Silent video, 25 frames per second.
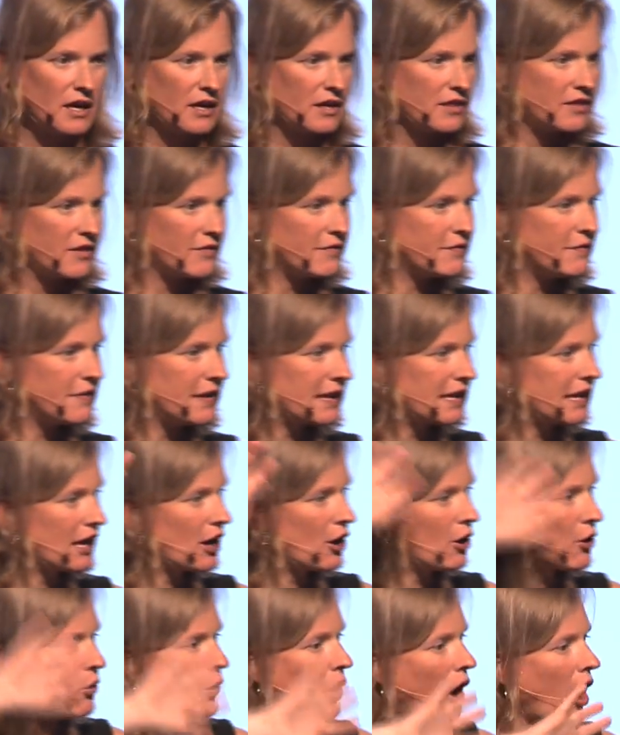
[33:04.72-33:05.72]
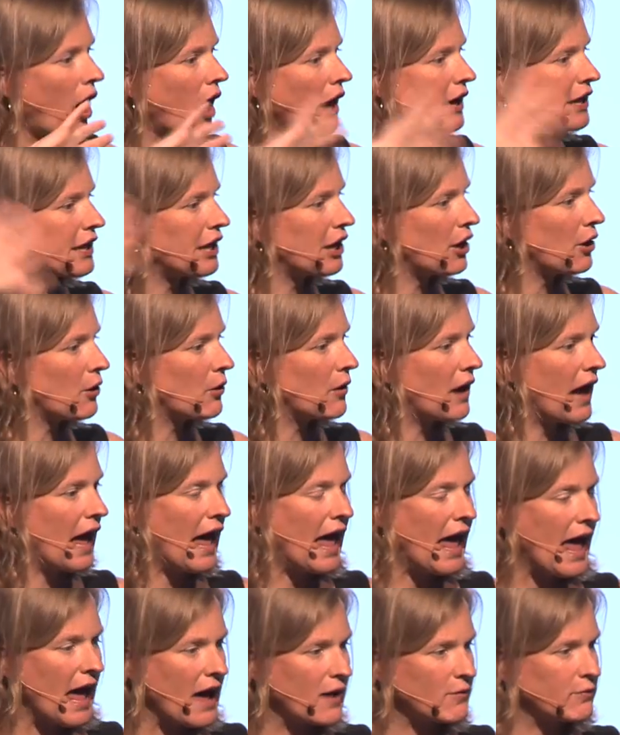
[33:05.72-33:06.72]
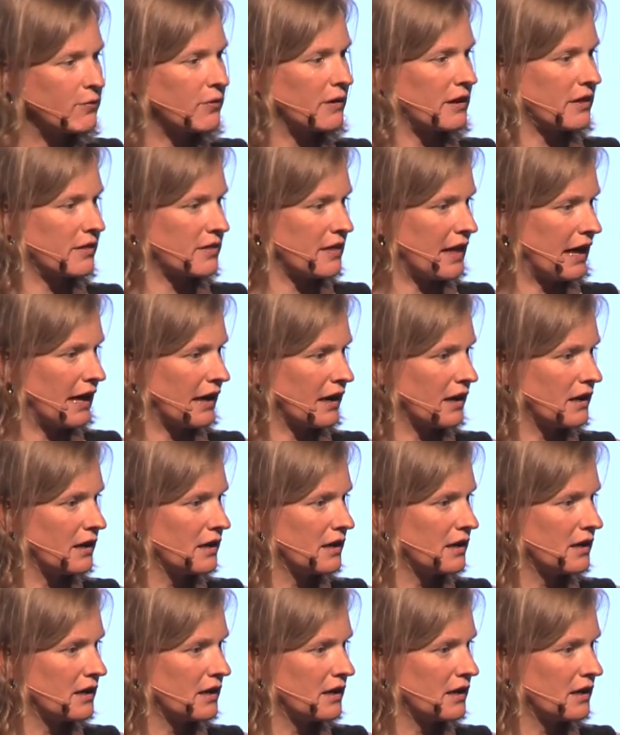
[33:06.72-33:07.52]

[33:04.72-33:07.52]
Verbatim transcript: the video, audio, everything